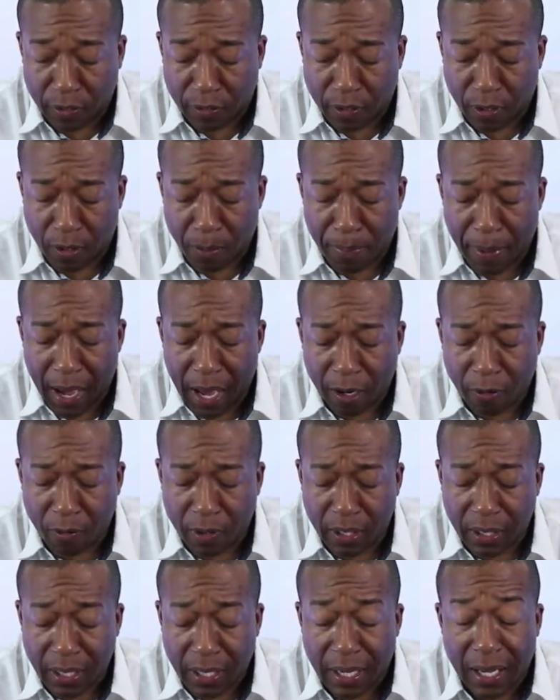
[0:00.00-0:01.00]
So the
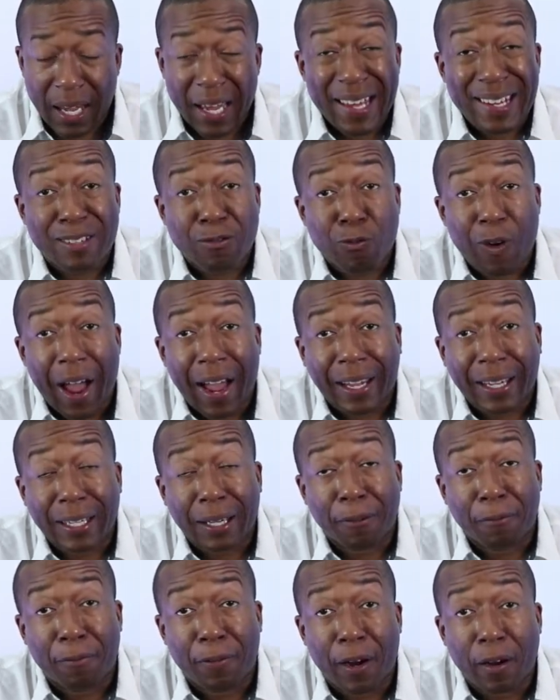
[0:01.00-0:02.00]
battery is rocking
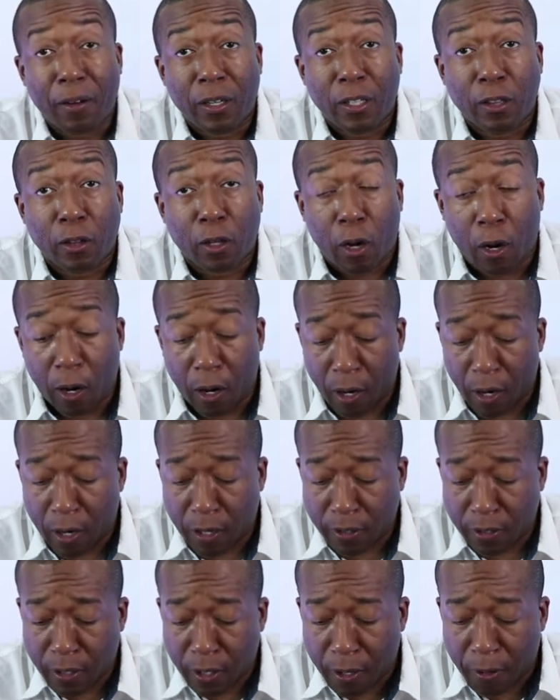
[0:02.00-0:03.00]
a very
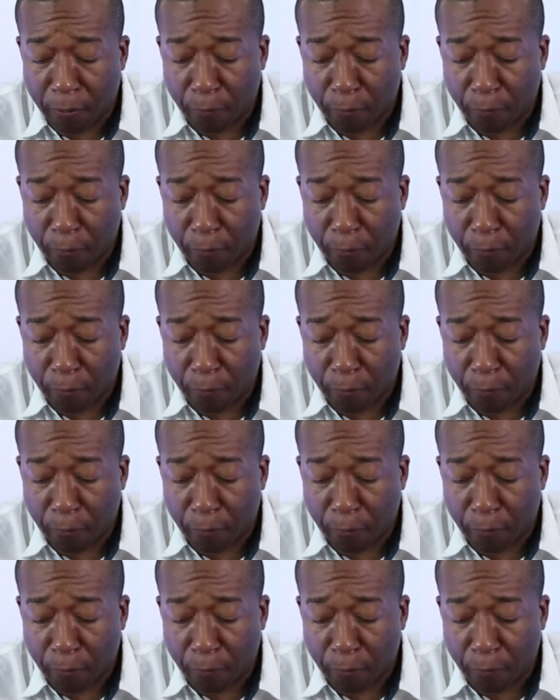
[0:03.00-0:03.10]
large